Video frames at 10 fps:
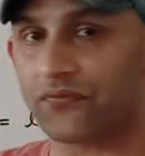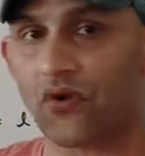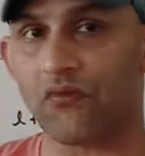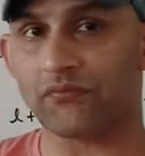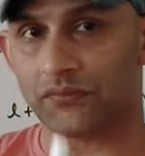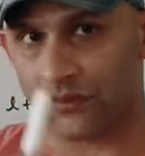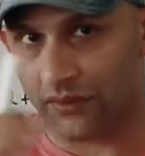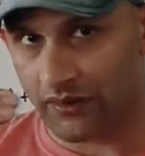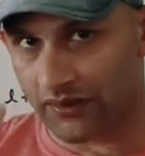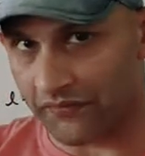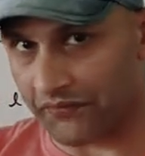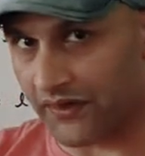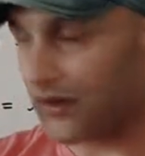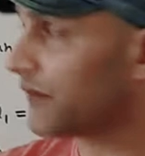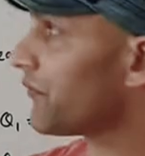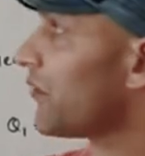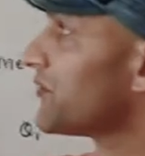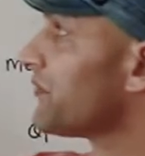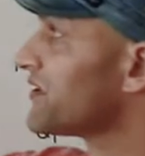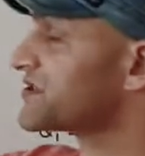from the
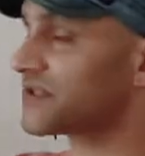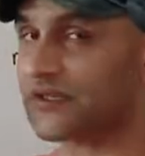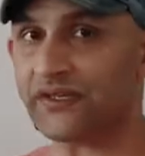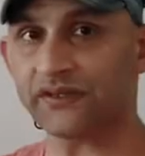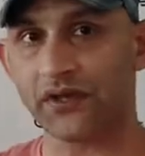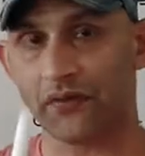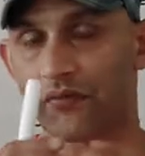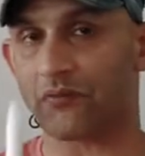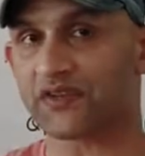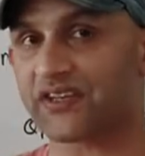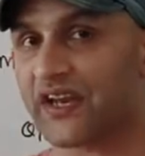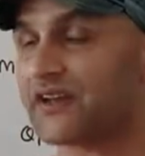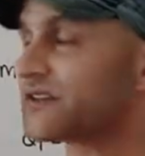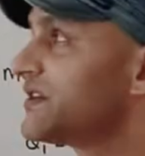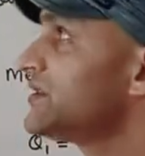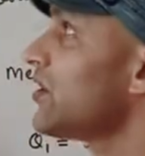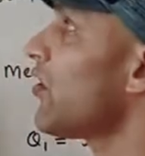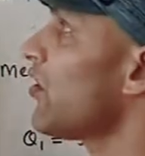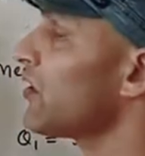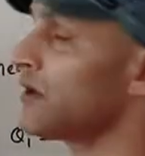first series, from the second
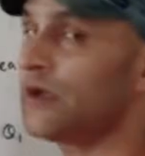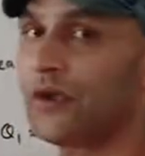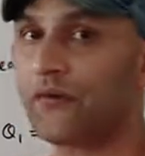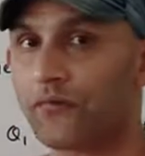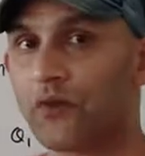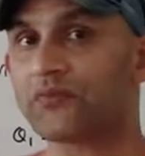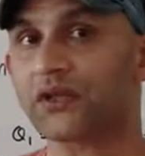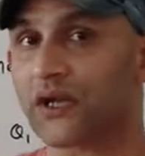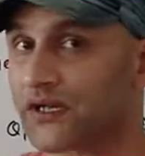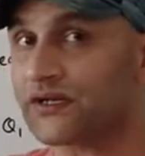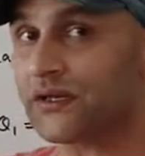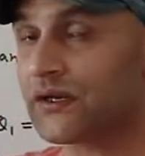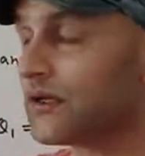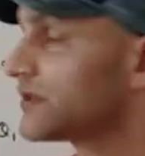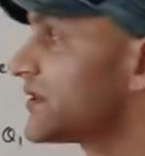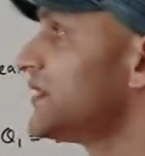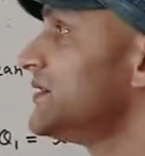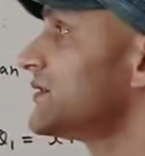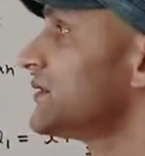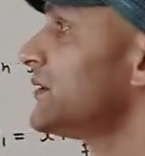series, or from the third
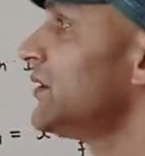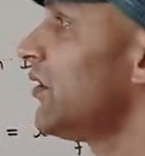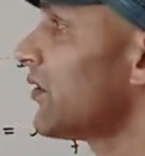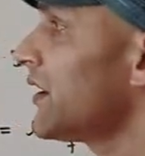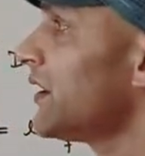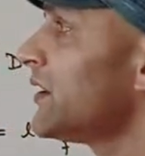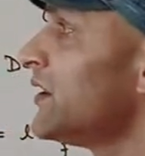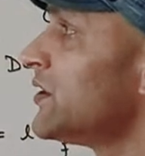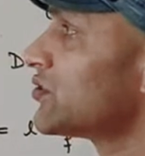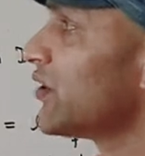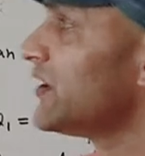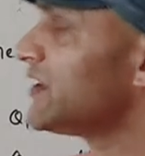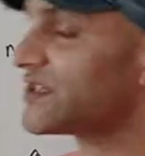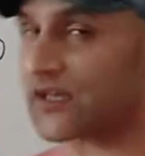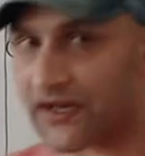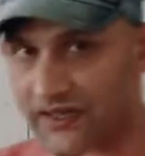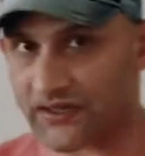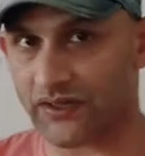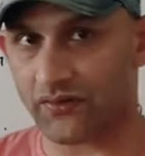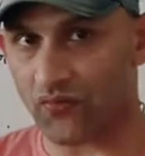series. Okay, so in this
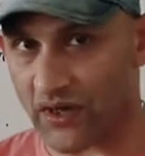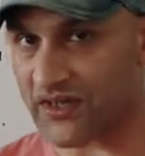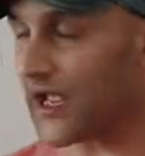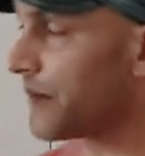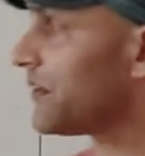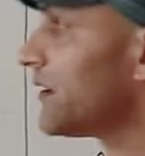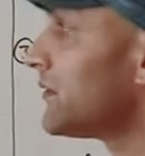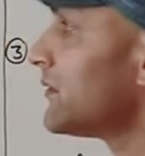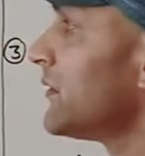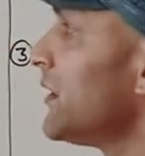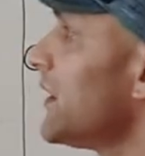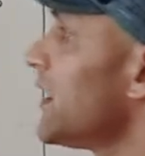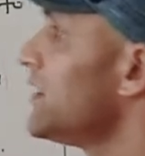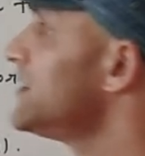condition what they have done, in